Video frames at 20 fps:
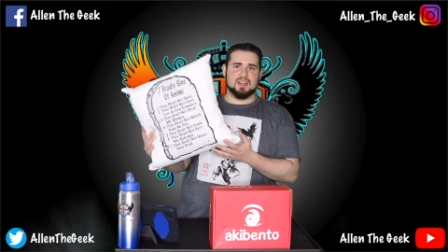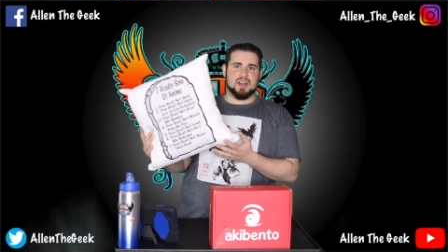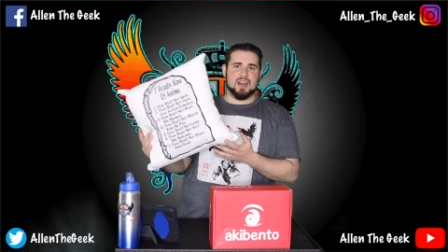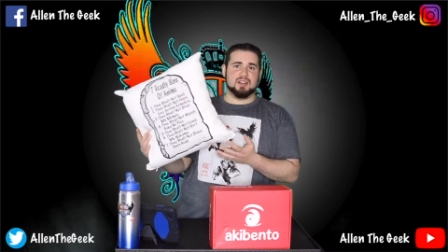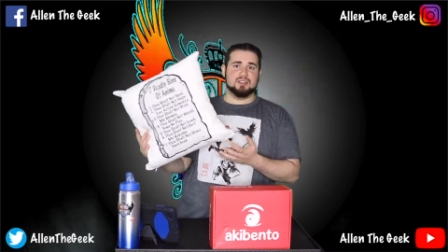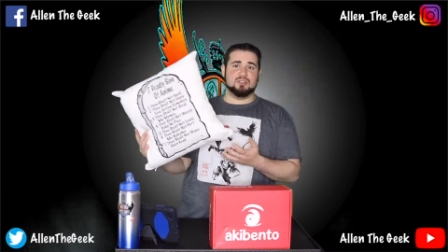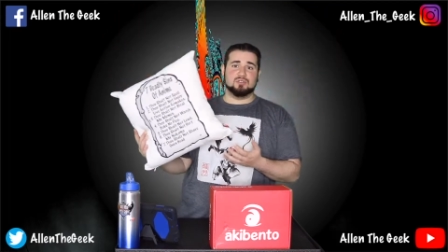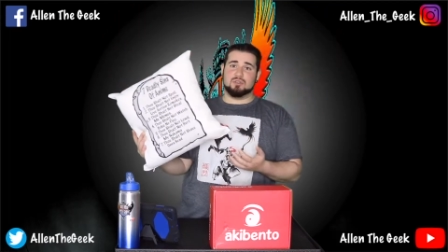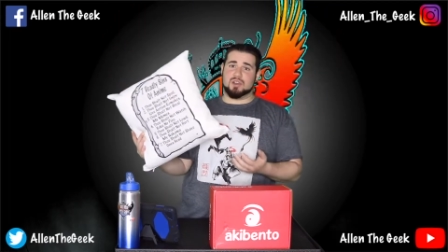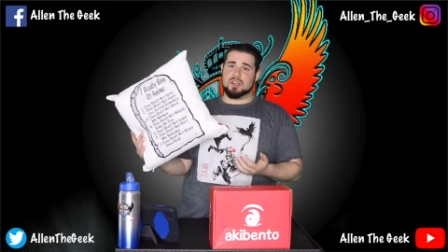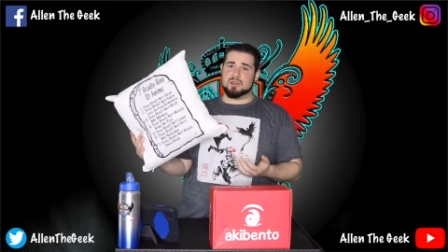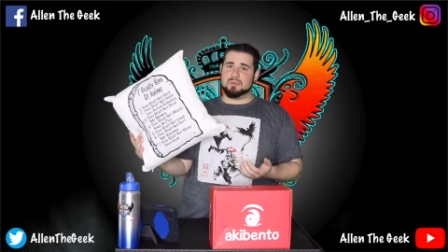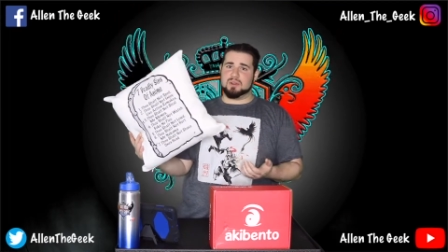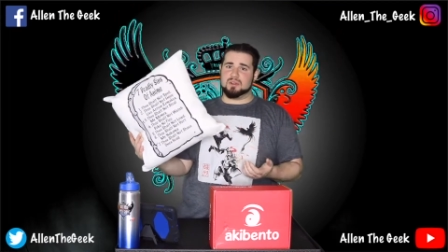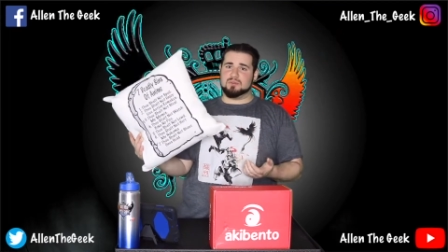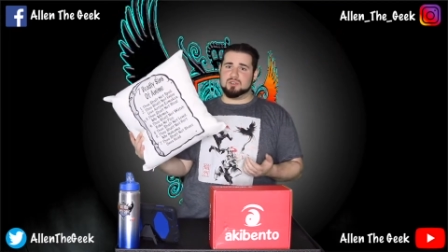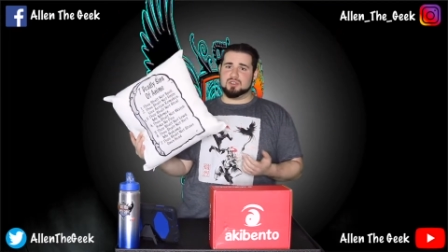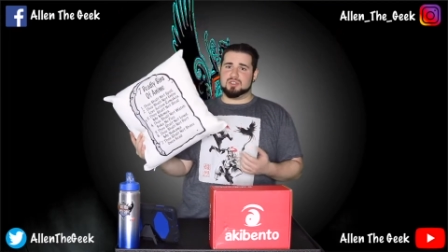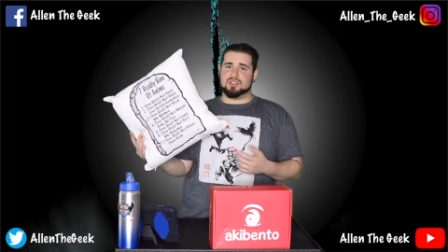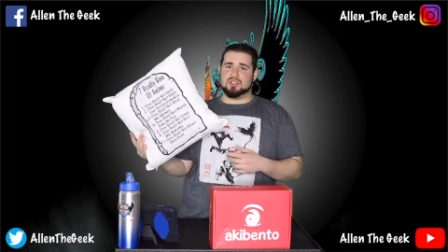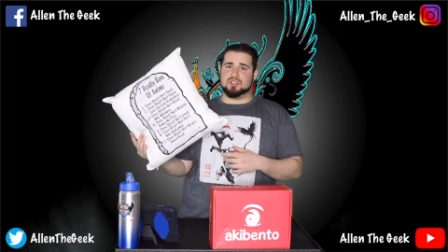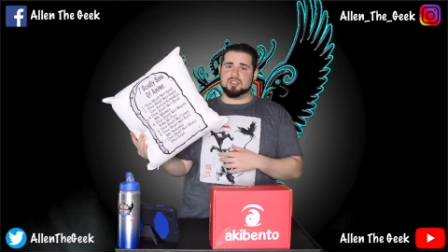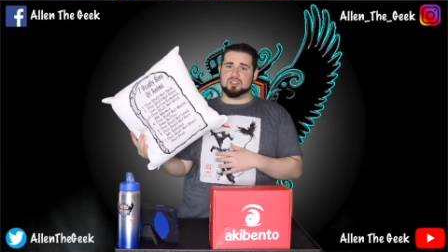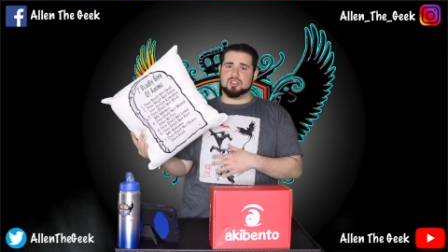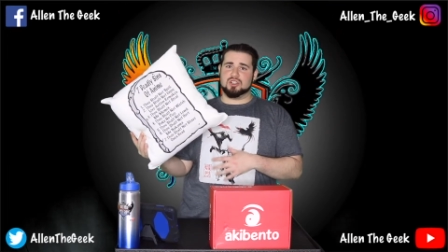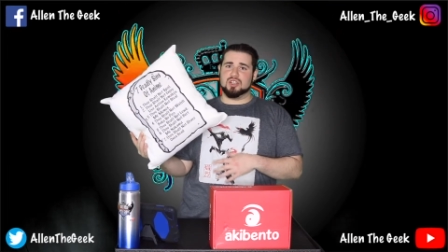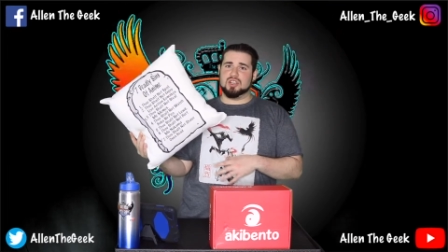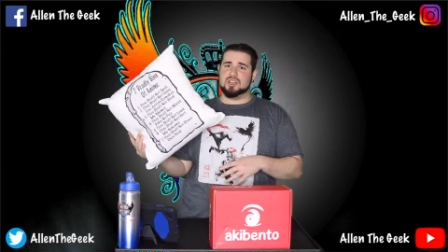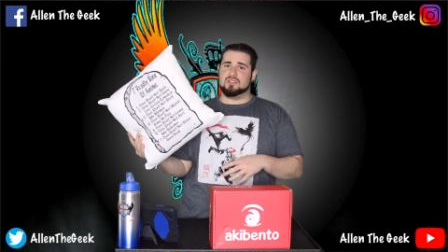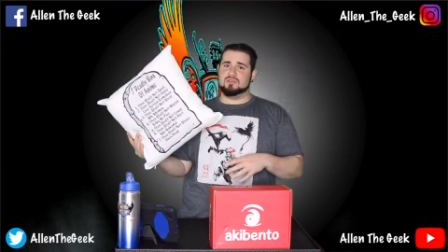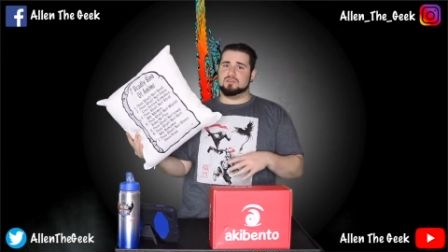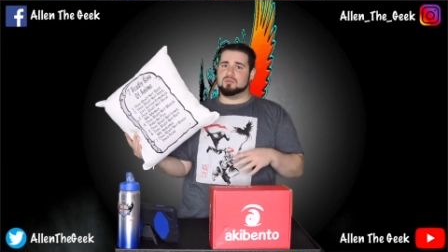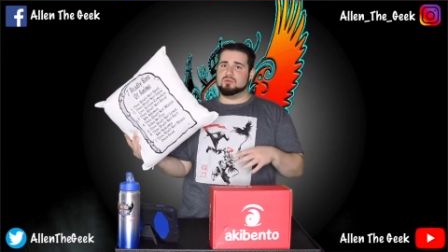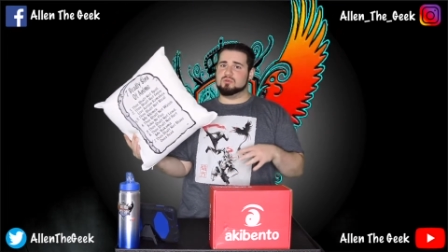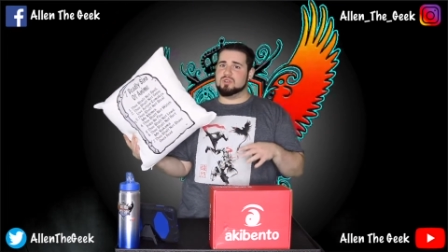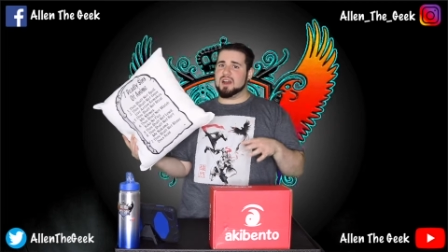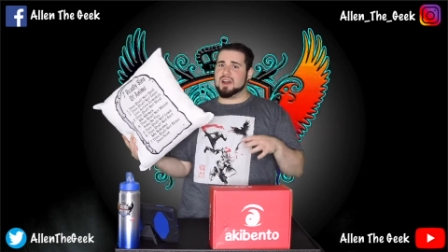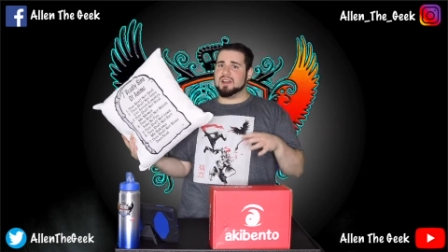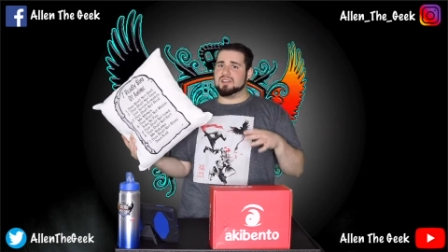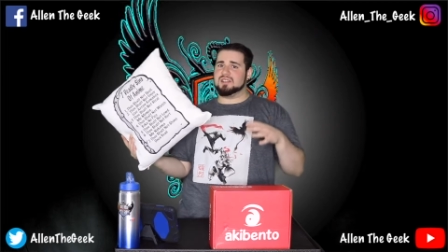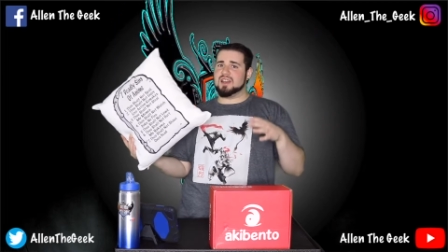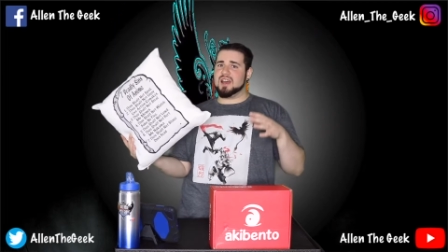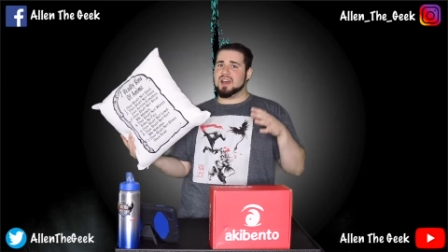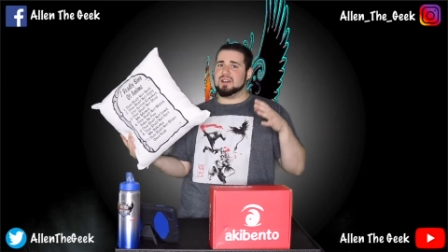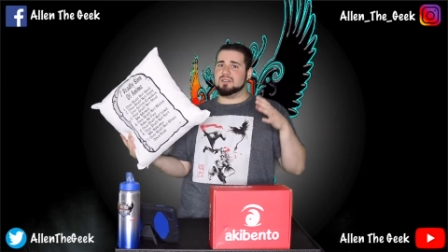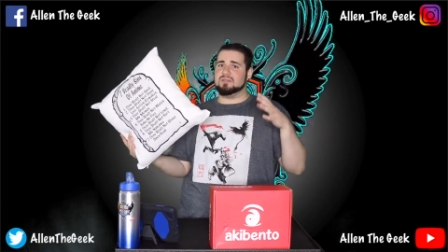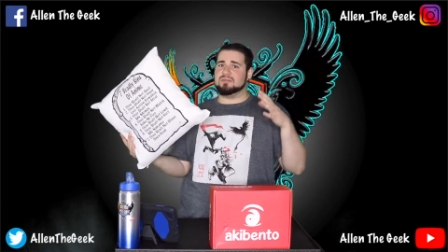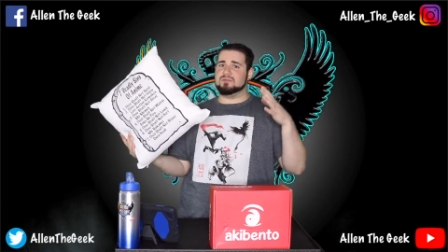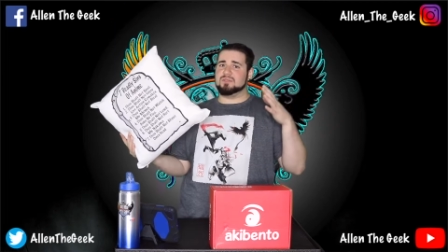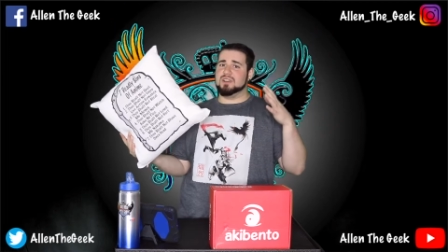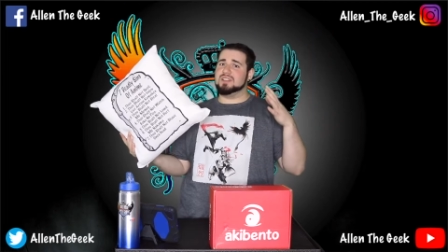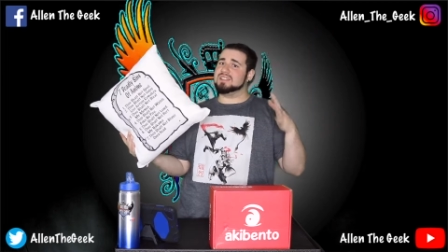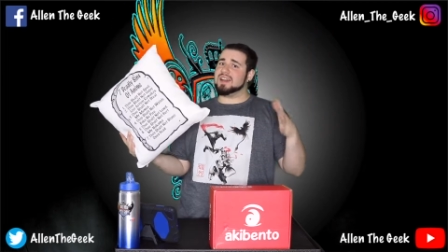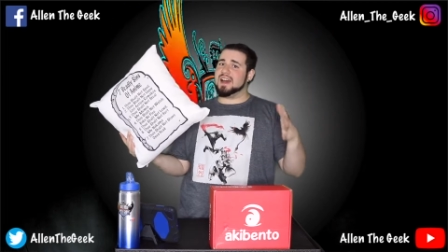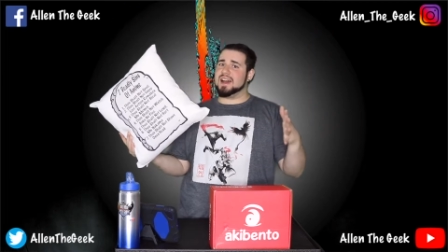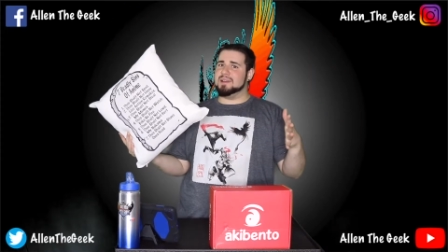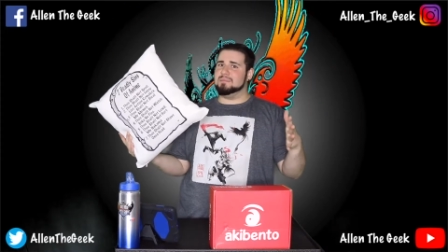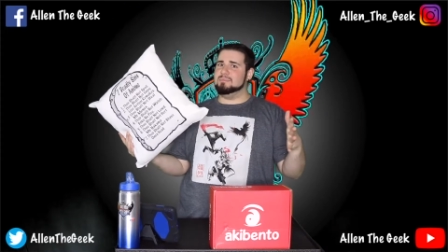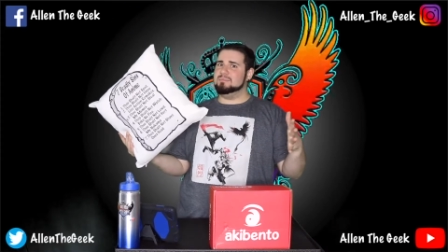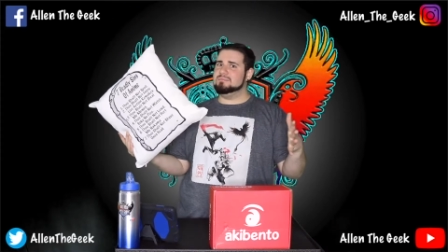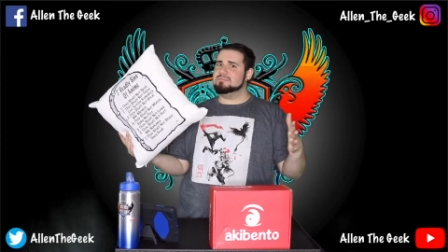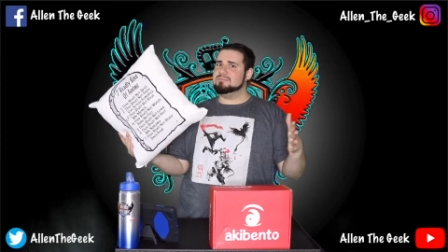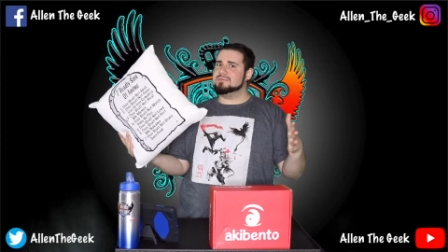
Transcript: I do recommend it for a t-shirt if you guys have free time